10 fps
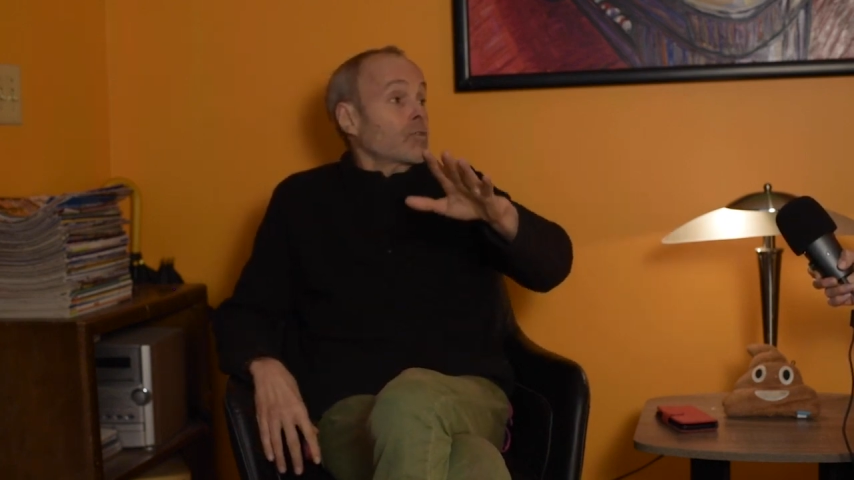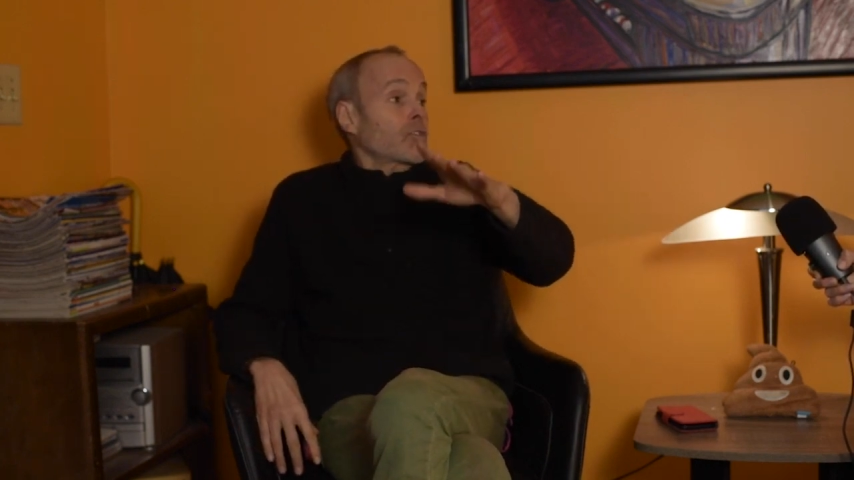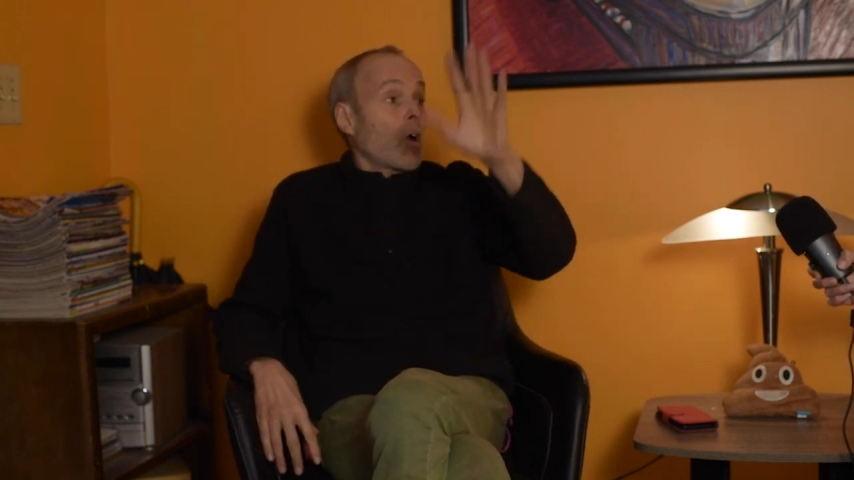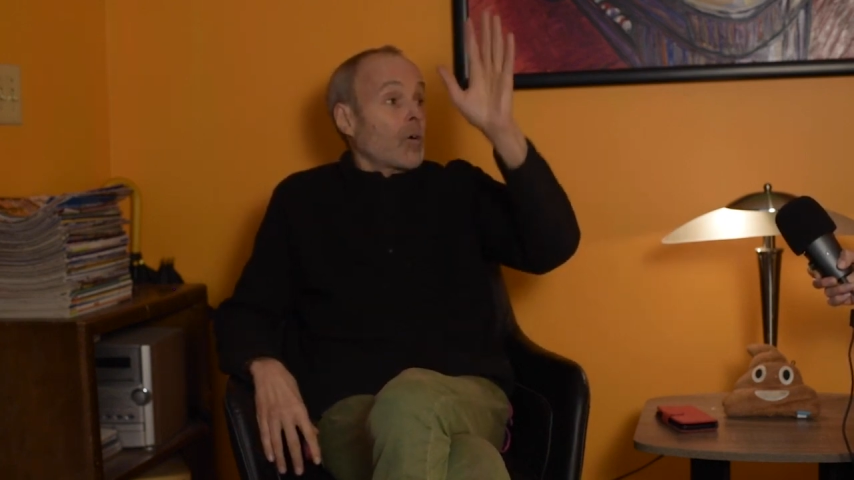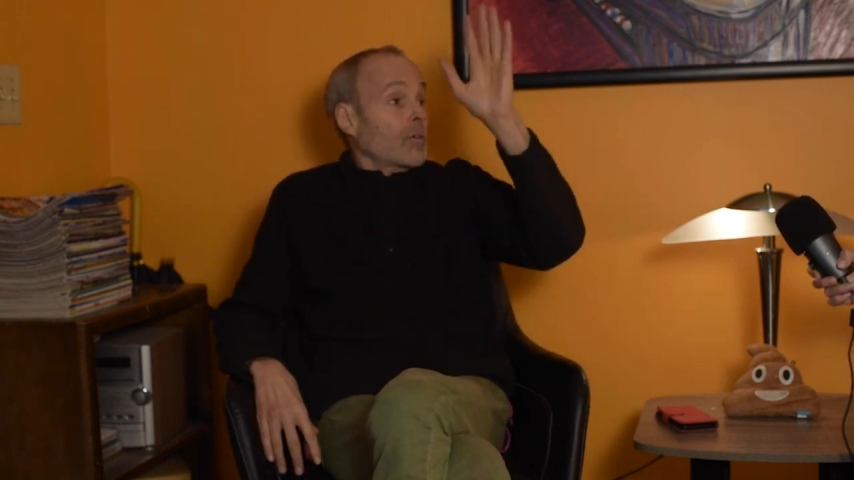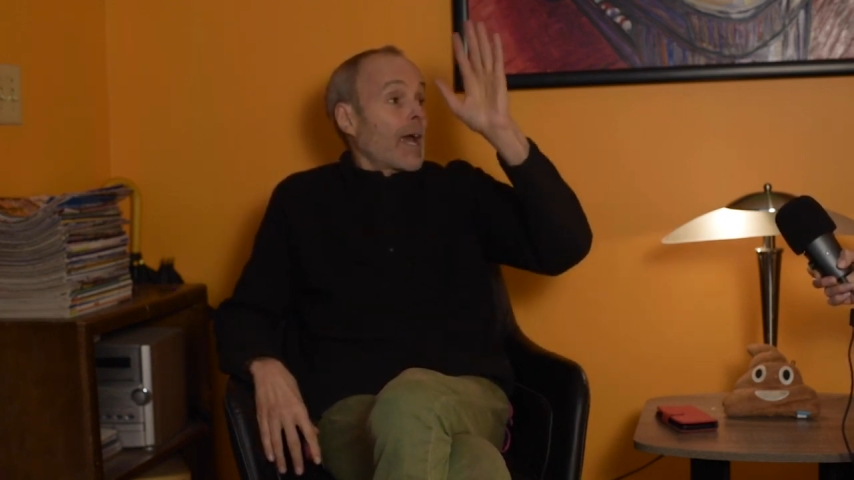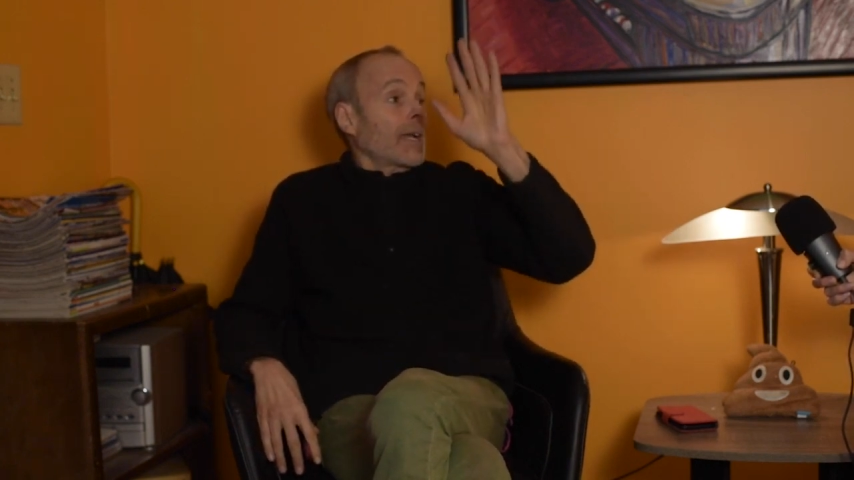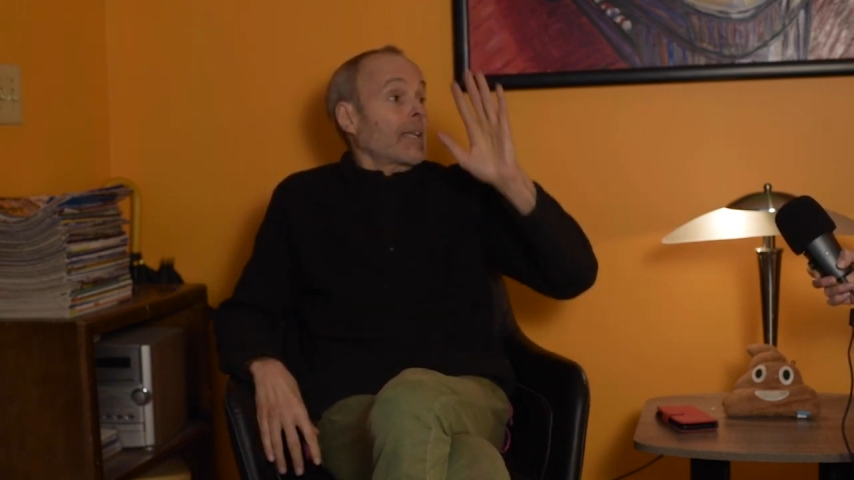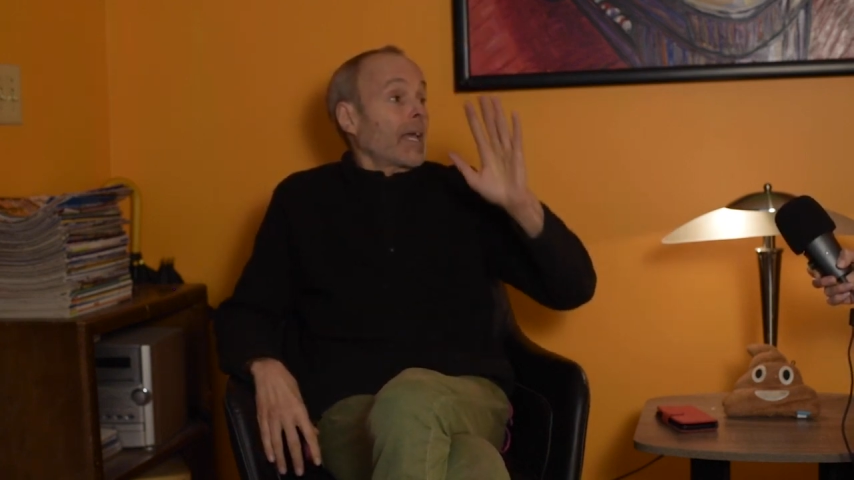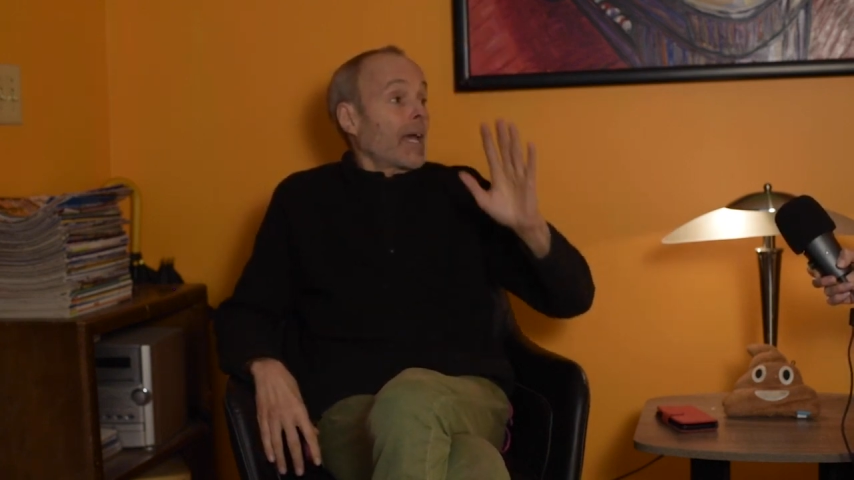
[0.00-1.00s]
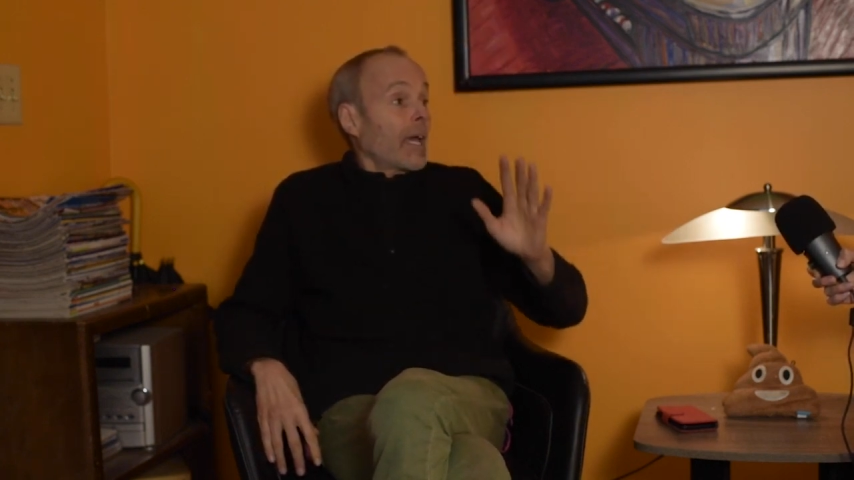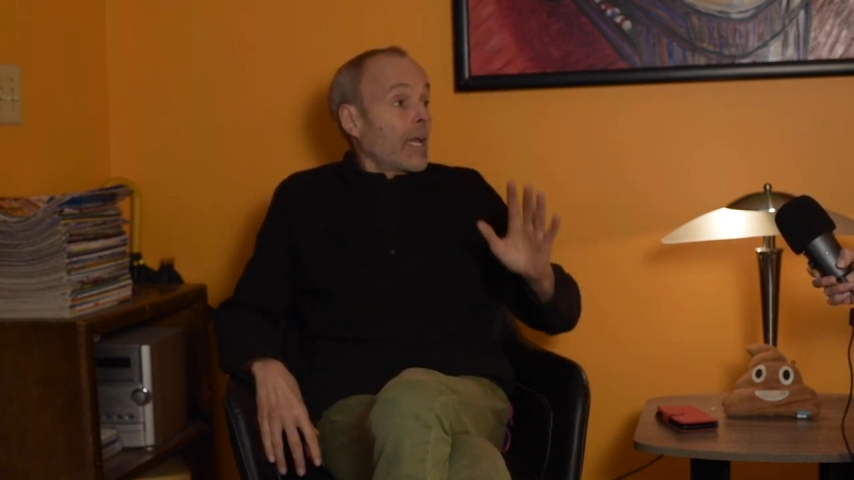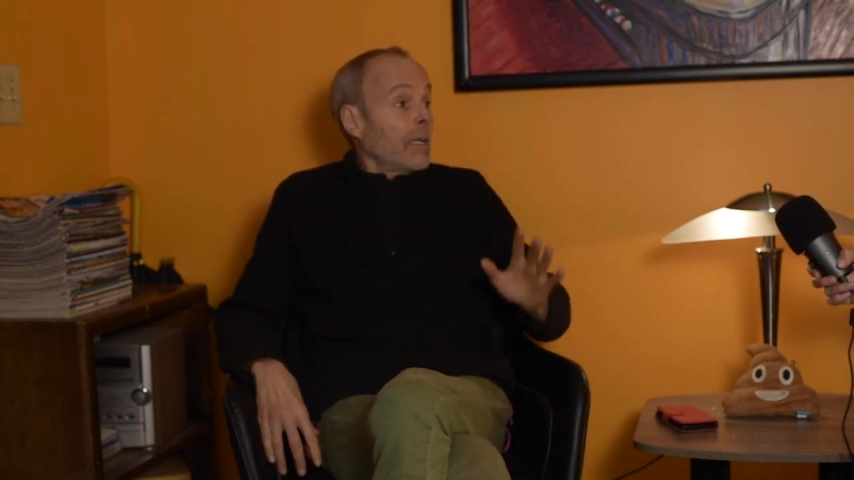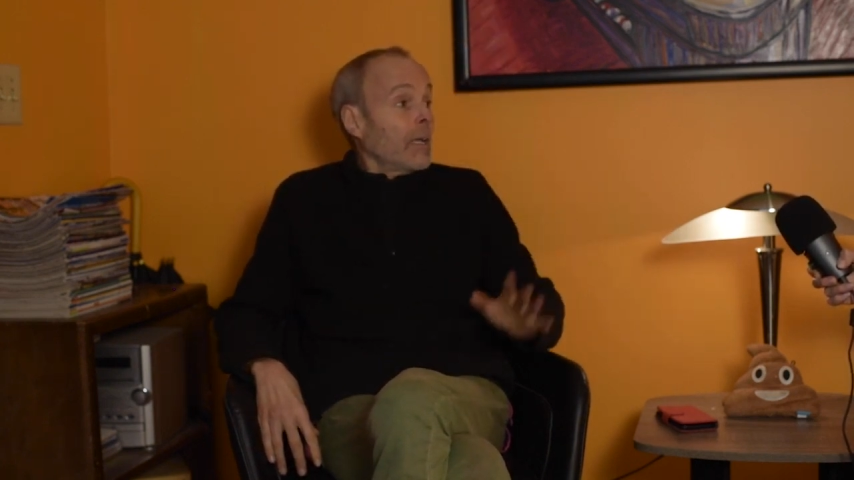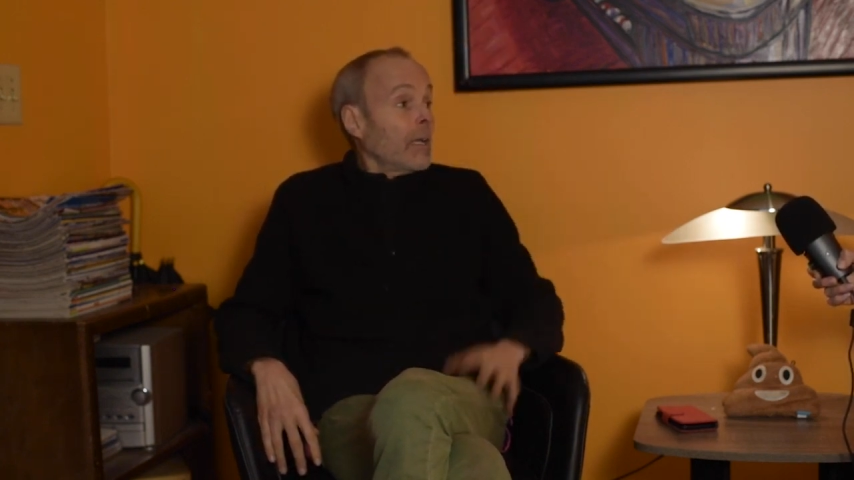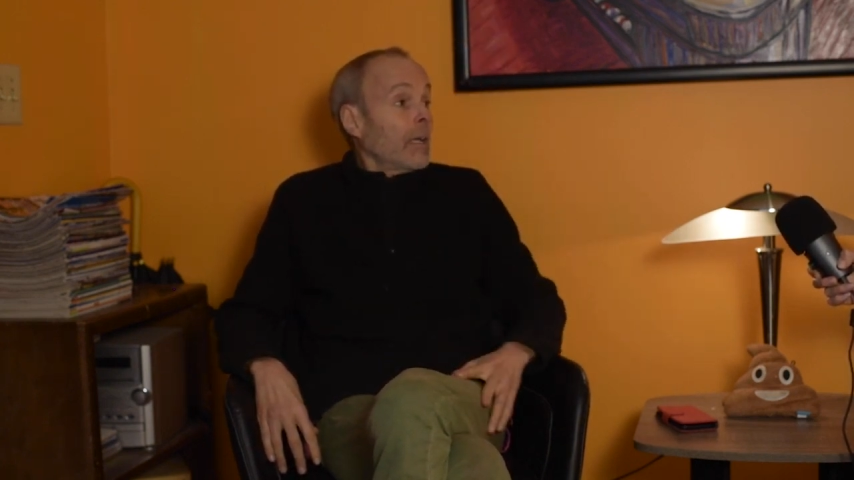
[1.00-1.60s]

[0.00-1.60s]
stoned out of their head.